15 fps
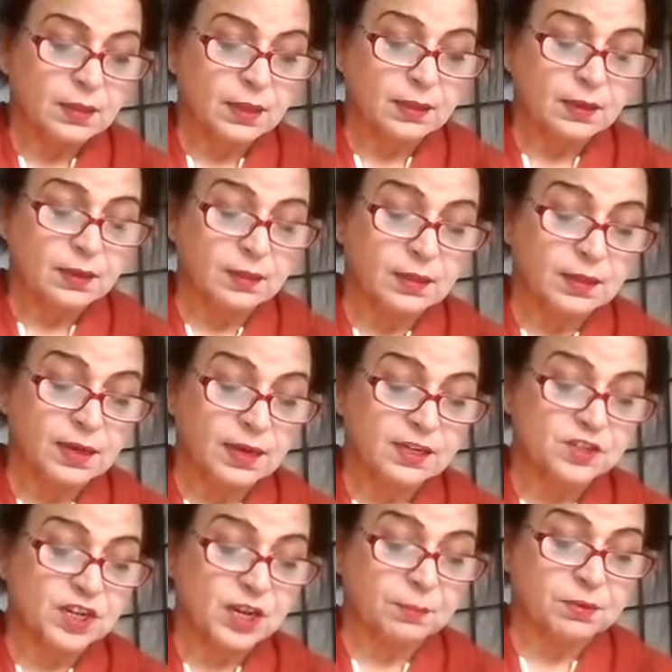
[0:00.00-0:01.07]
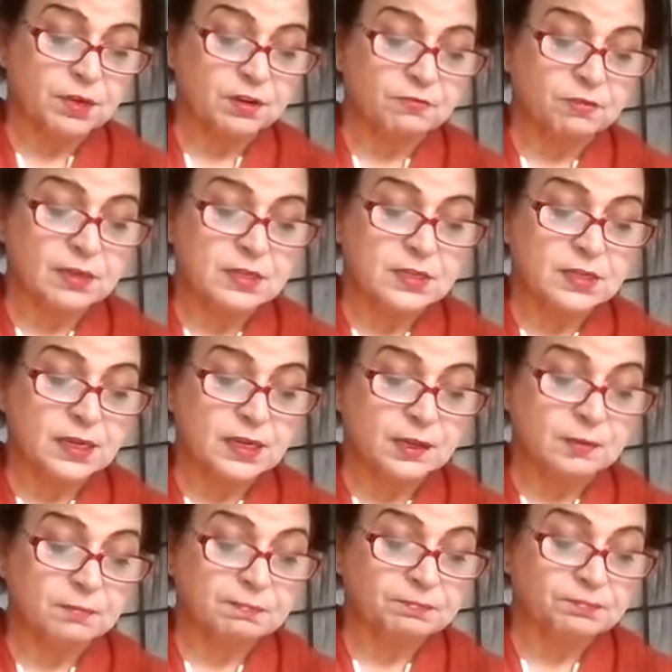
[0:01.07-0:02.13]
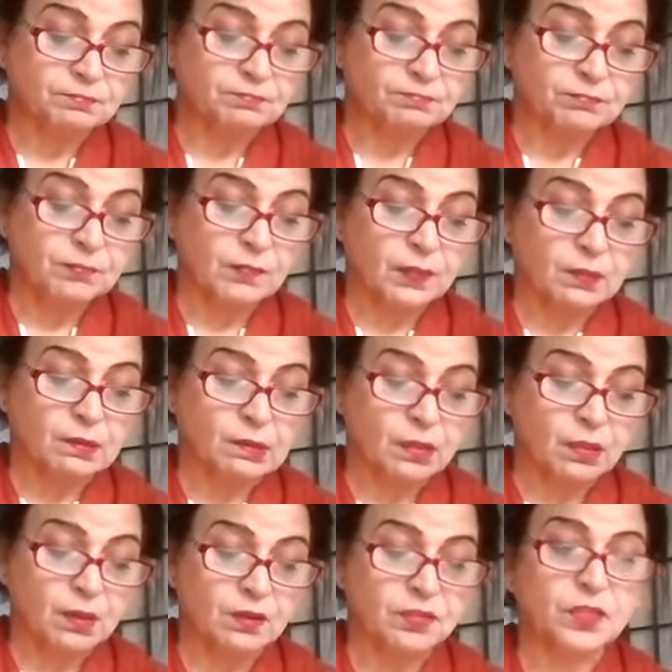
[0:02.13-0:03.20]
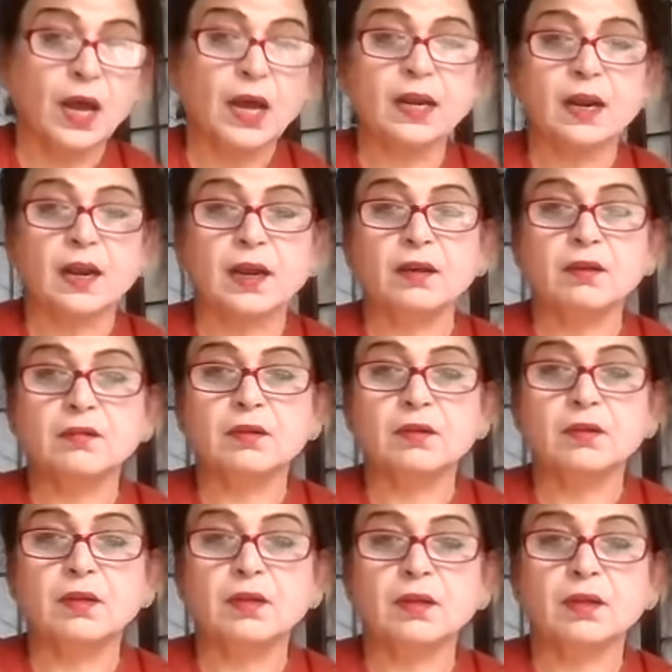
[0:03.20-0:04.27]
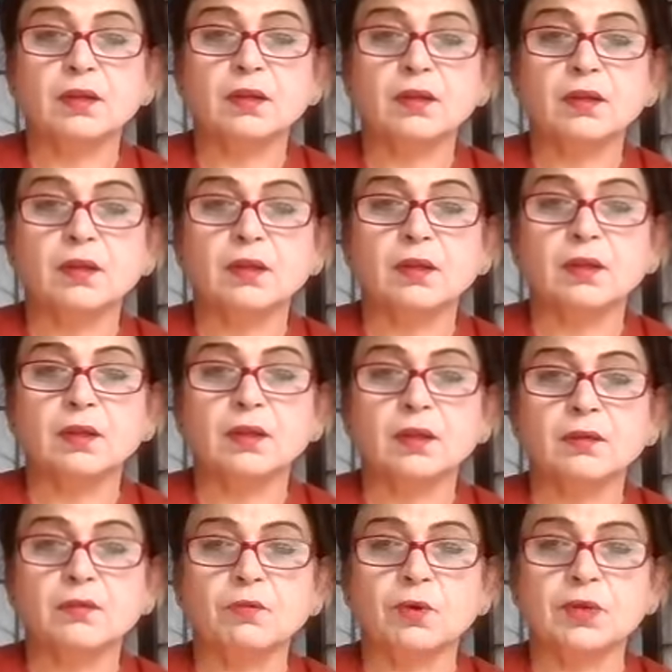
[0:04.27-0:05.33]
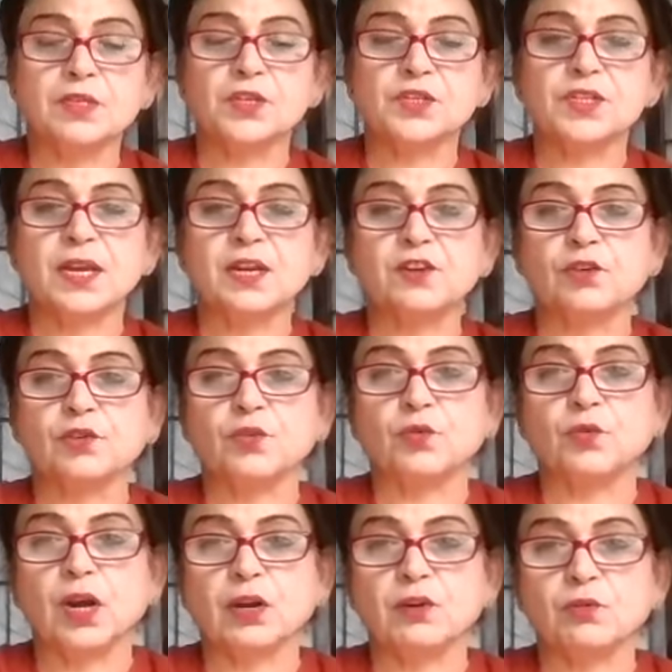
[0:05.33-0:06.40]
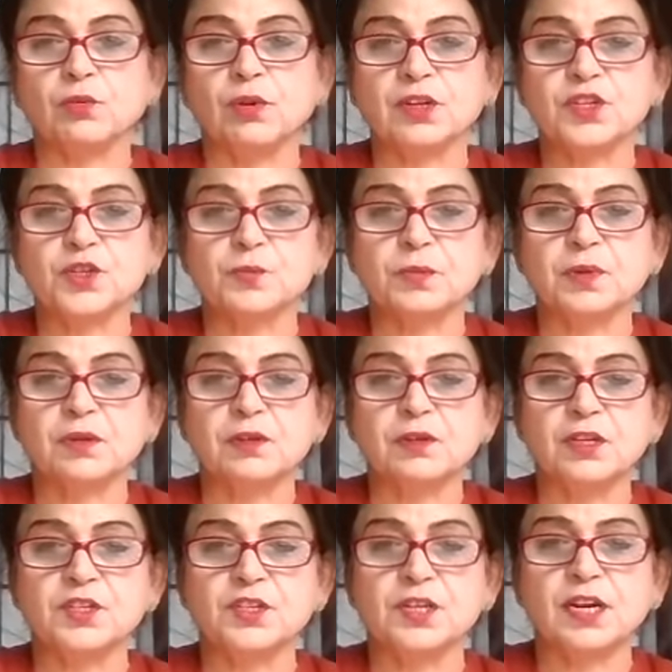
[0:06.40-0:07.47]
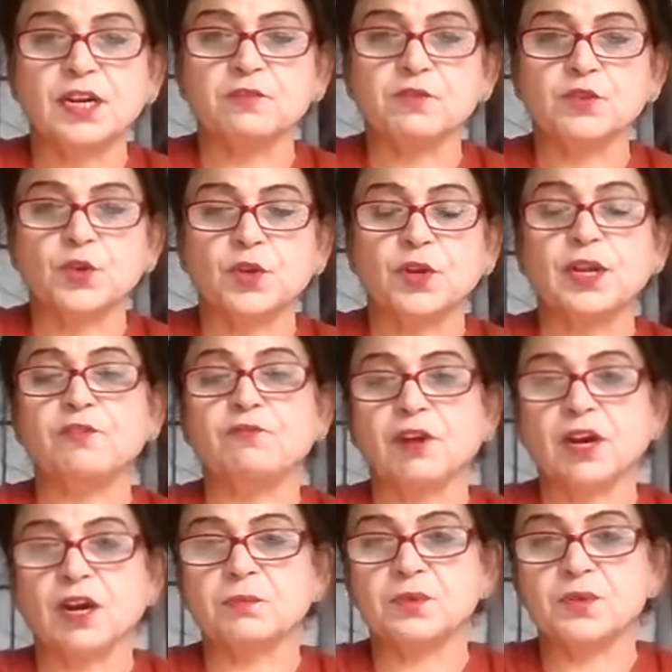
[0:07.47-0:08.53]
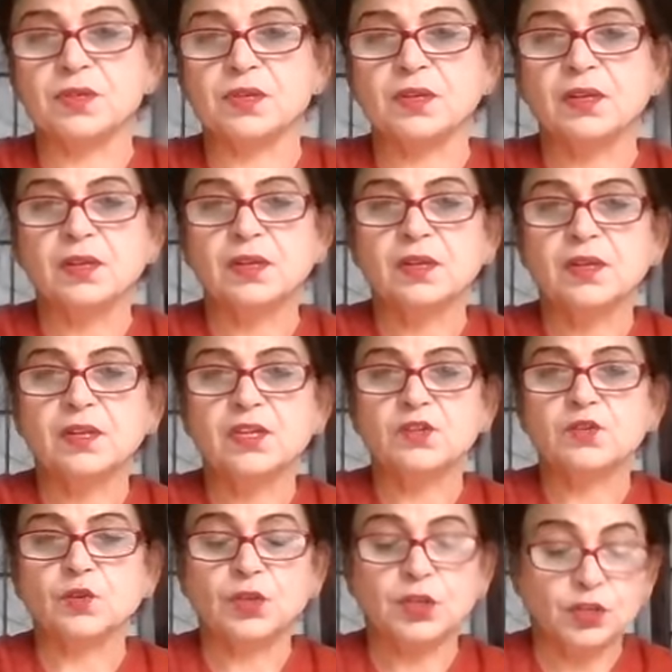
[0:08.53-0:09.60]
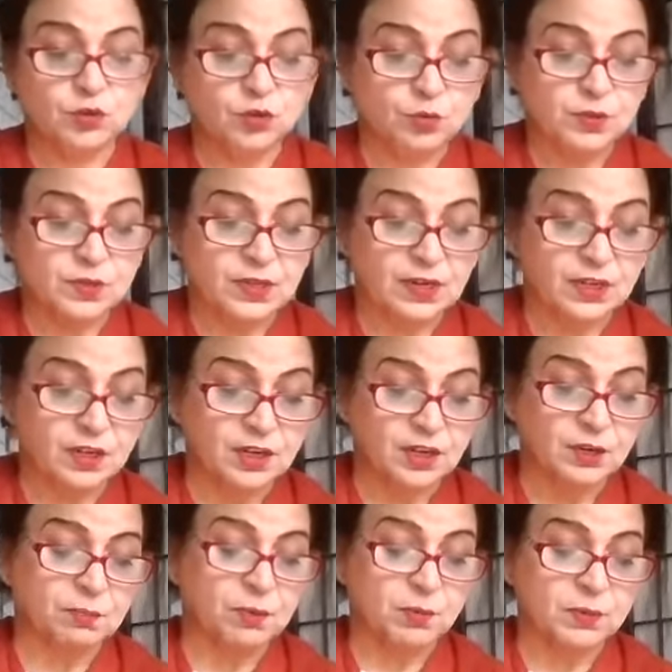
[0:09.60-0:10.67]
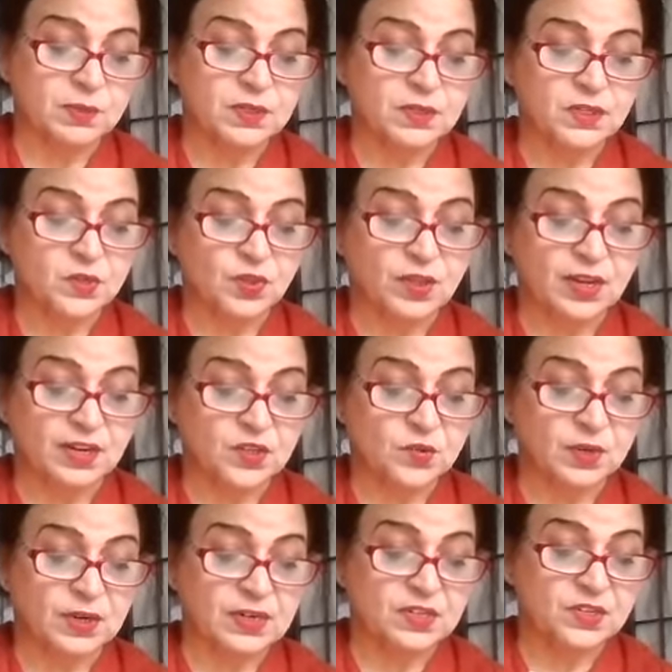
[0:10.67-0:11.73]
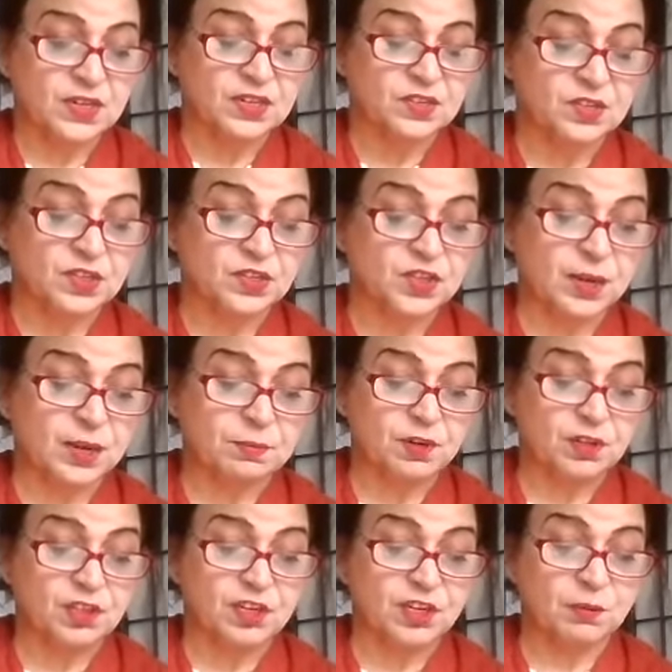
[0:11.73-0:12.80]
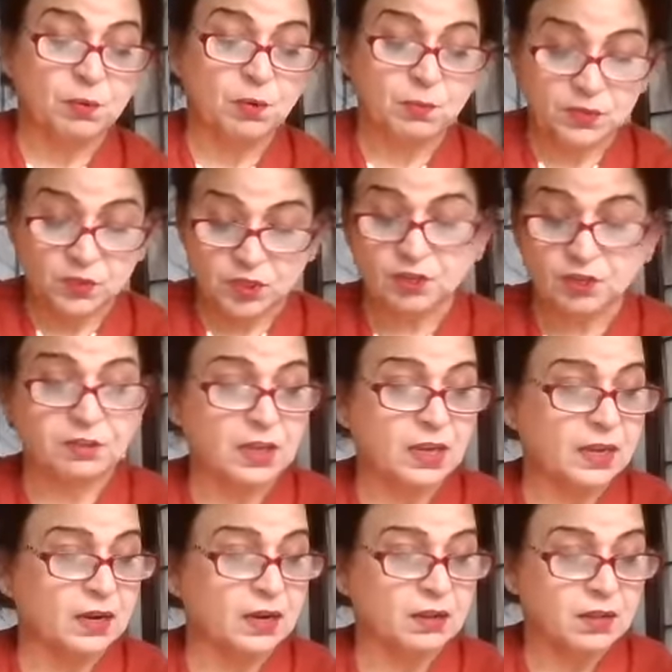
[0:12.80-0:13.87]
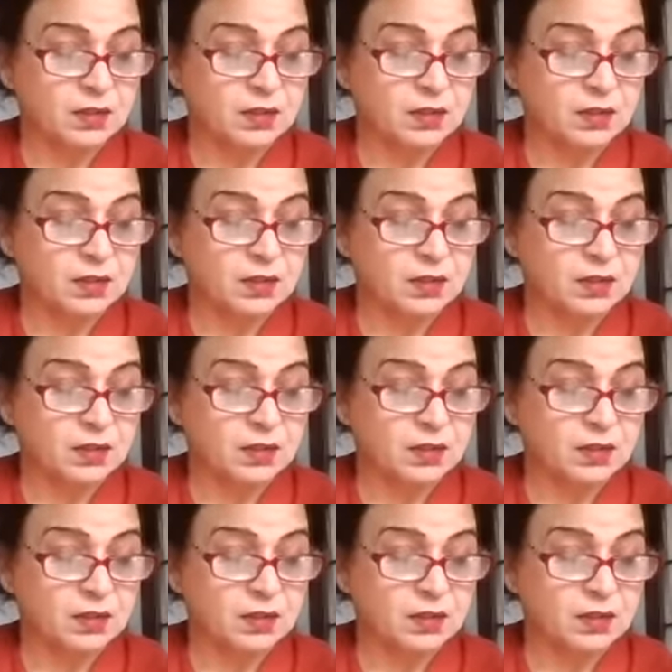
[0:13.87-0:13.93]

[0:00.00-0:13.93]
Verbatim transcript: And in the next chapter, we'll see Tara was sent to talk to Lakshman instead of Sugriva comes. So he used that diplomacy. So that's why it says this chapter, the diplomacy of Tara.